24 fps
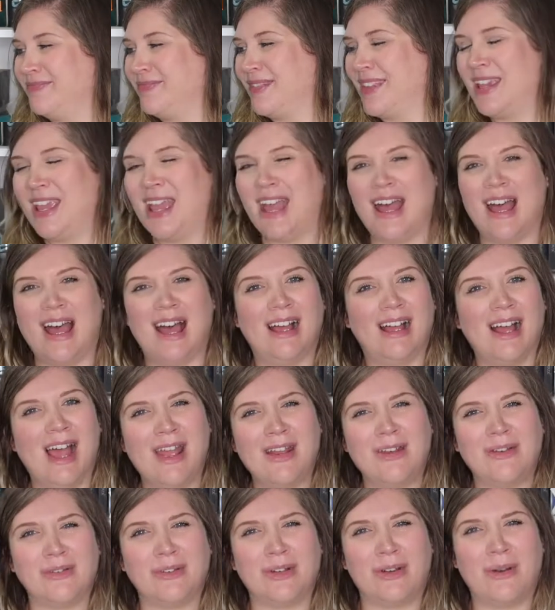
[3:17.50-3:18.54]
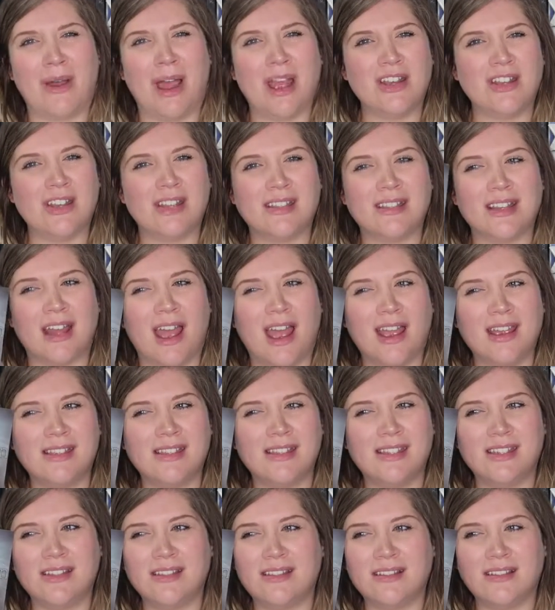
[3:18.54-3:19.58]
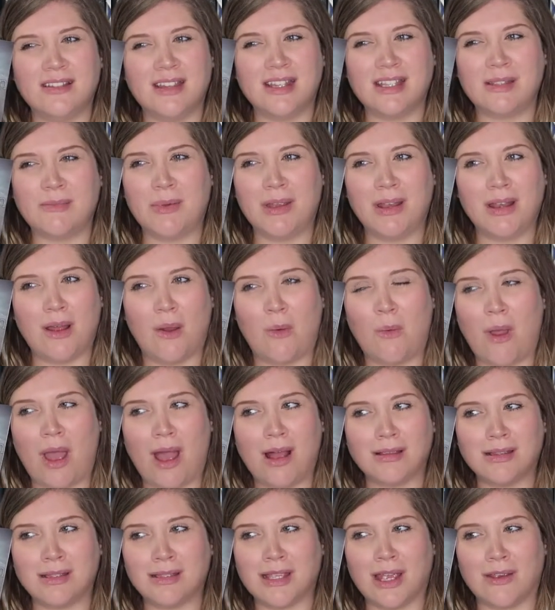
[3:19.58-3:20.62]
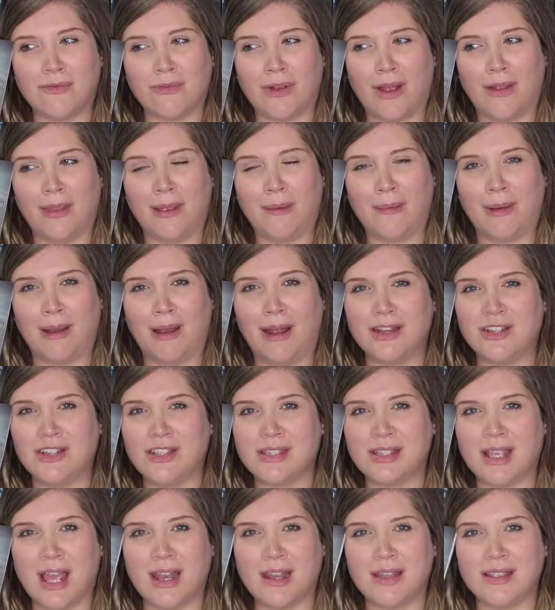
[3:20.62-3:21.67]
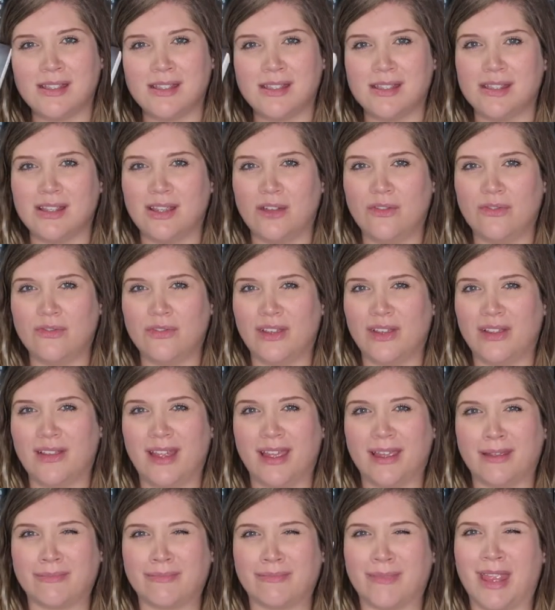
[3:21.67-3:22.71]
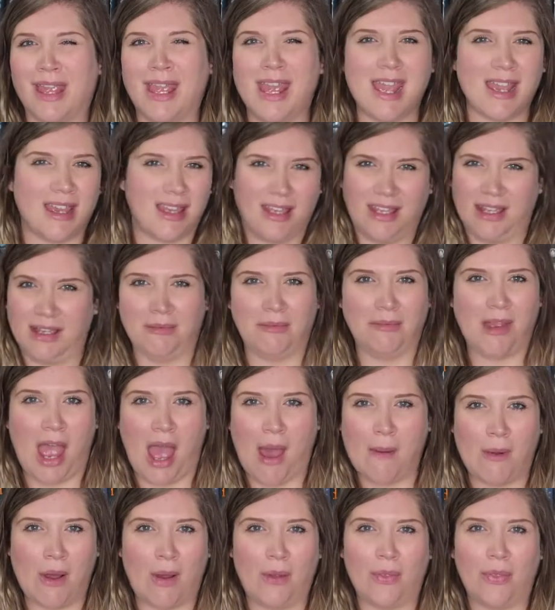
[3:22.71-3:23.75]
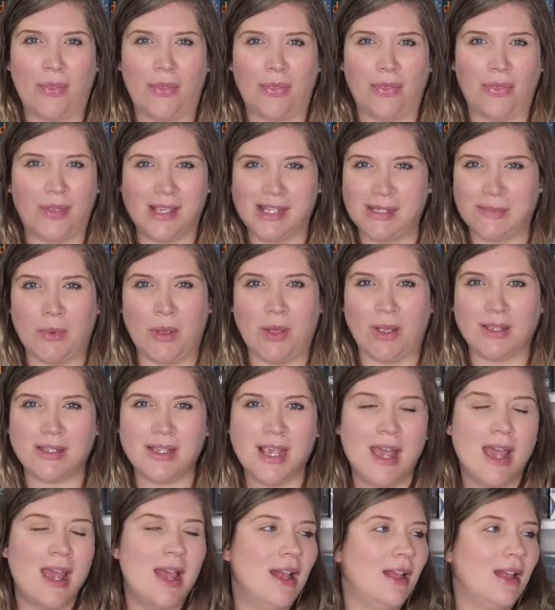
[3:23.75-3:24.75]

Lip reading: Yeah, I don't know. It's been a while since I've read them, and I just kind of still feel like icky about these books.